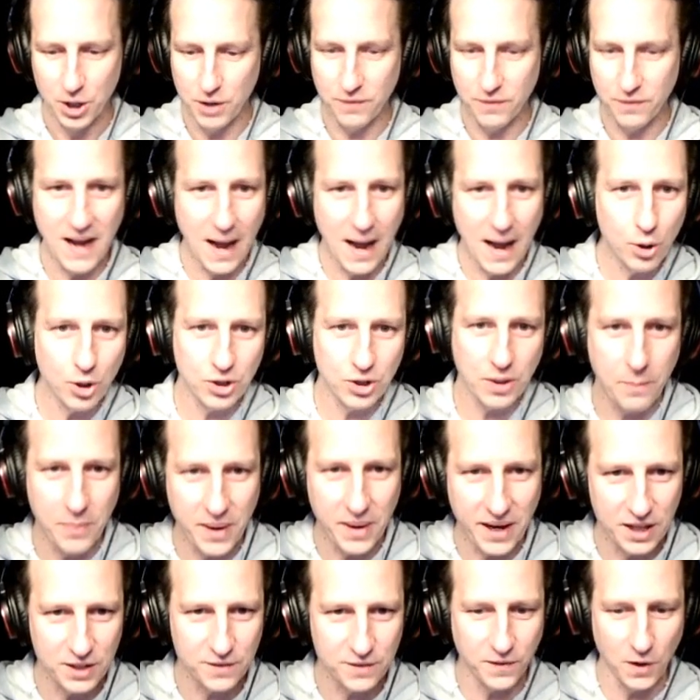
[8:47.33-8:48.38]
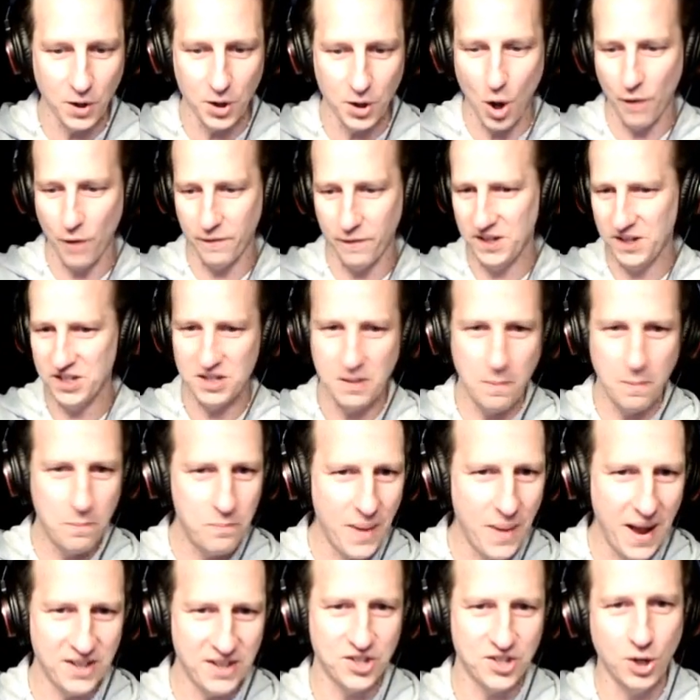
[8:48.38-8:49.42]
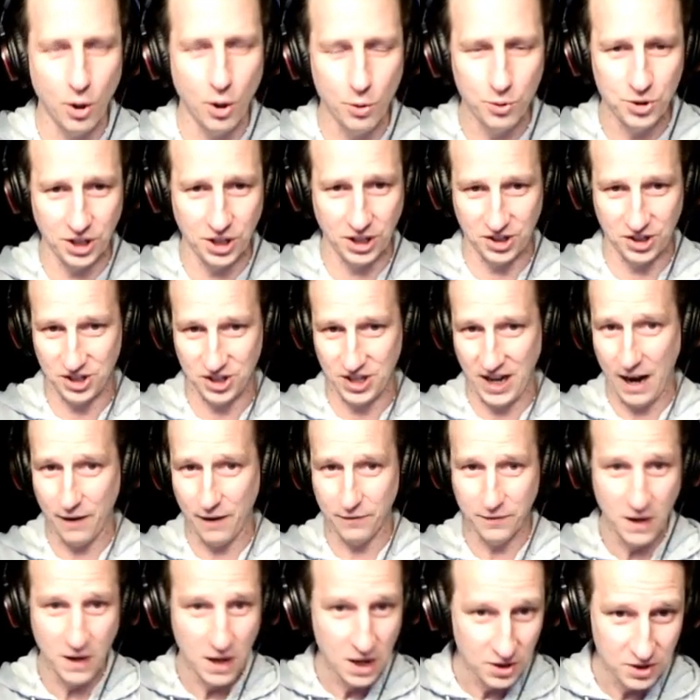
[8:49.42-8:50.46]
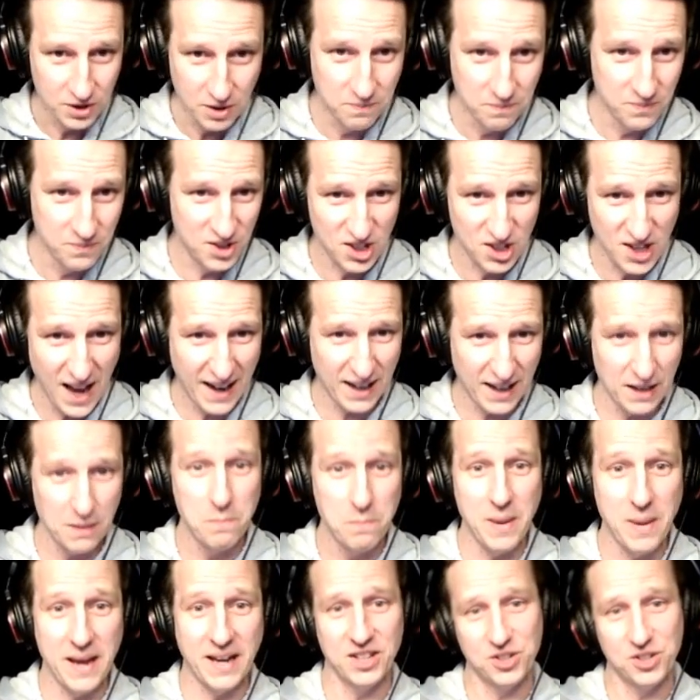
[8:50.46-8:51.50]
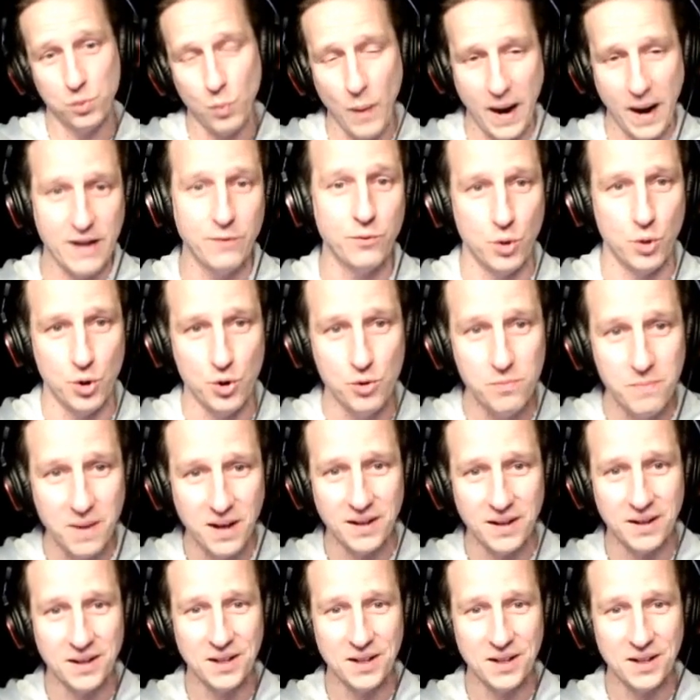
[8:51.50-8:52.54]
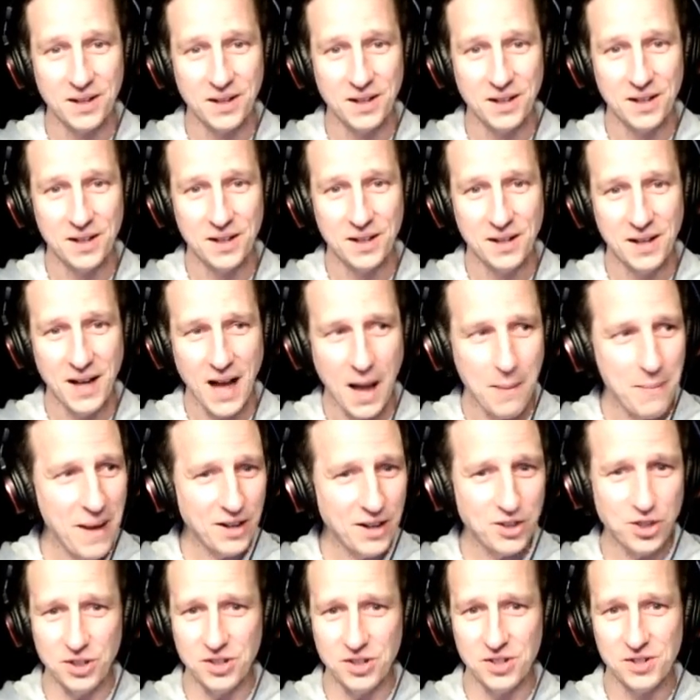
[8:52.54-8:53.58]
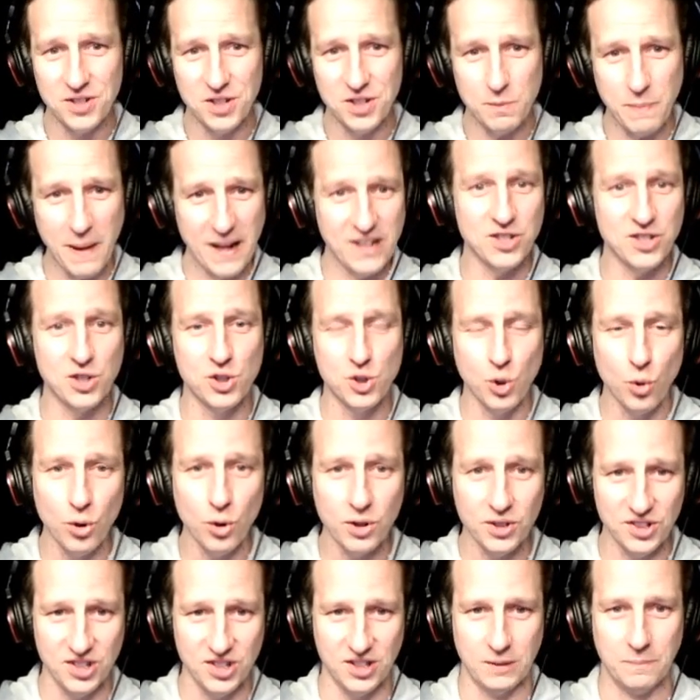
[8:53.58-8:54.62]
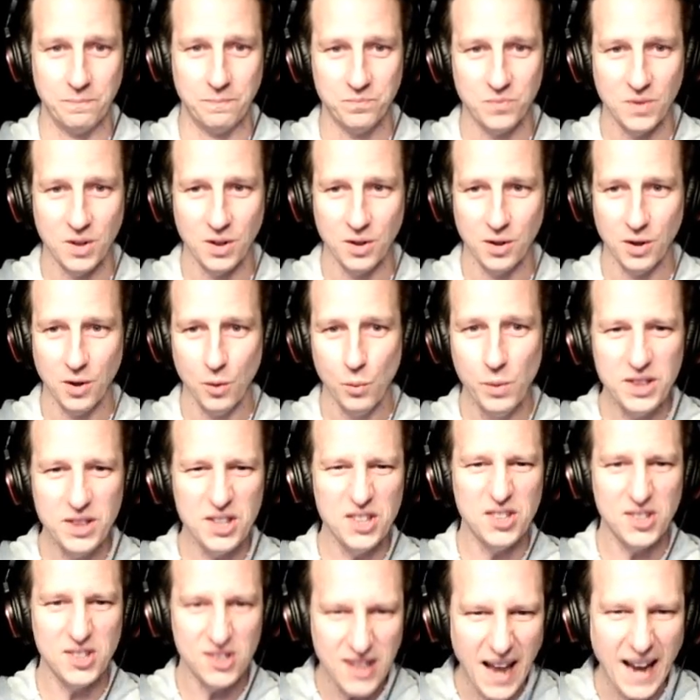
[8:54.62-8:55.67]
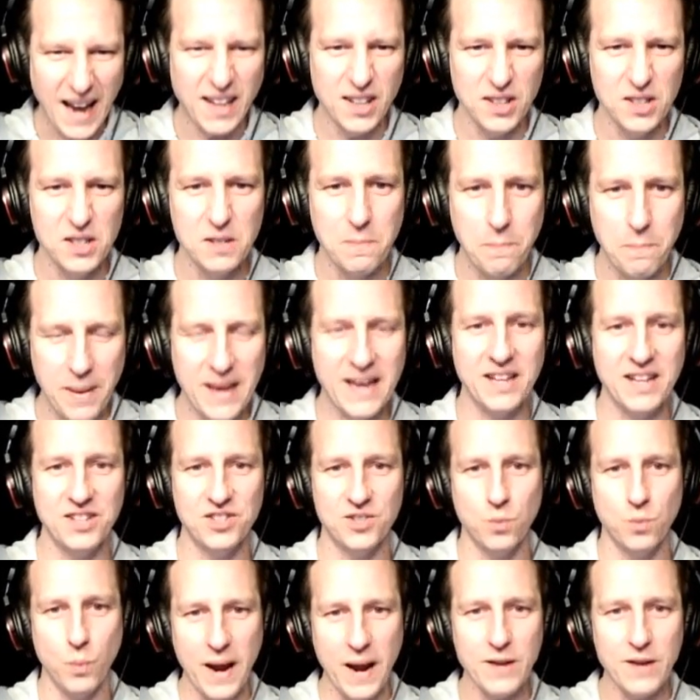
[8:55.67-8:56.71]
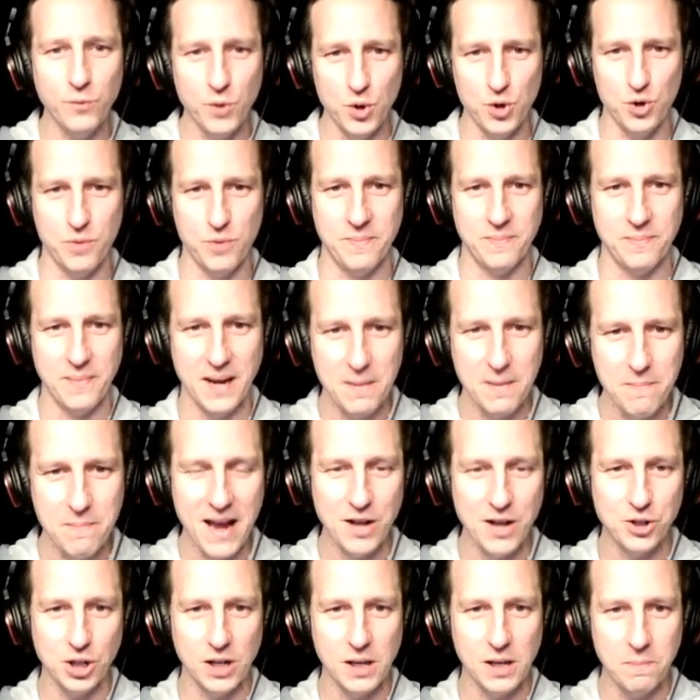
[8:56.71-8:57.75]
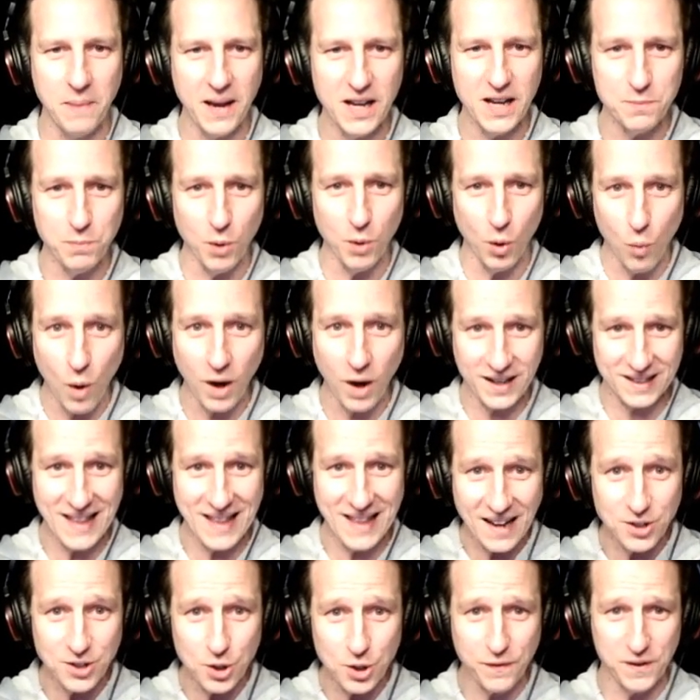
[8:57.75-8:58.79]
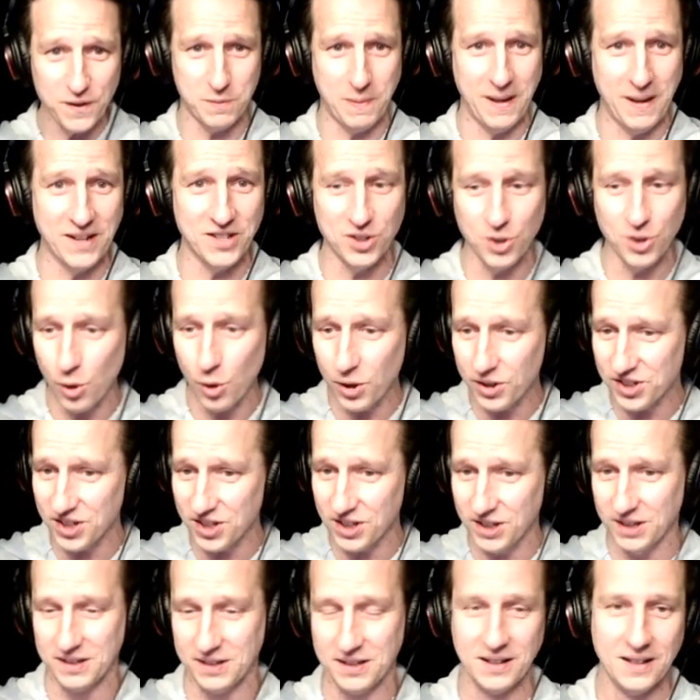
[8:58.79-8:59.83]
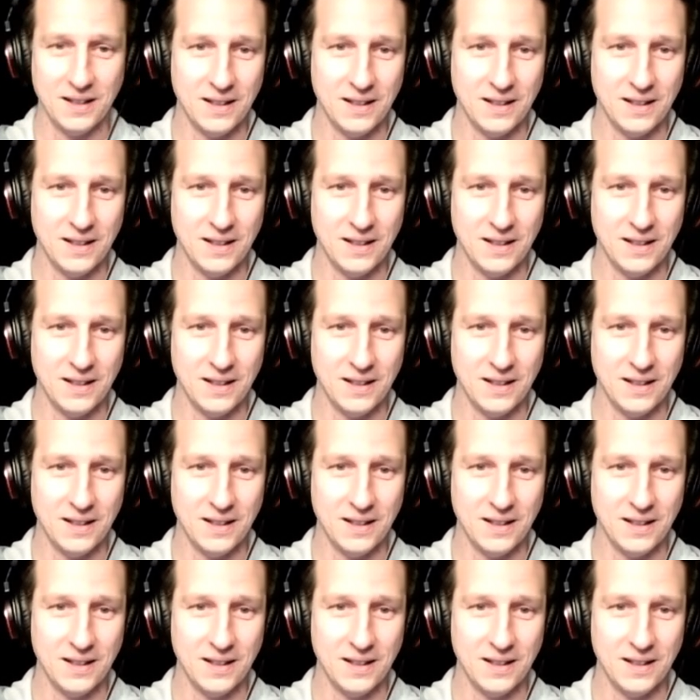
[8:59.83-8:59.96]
you've now got the biggest front office, the best coaching staff, the second biggest weight room. Imagine Spencer Torkelson with the second biggest weight room in Major League Baseball. What could that do for Spencer Torkelson?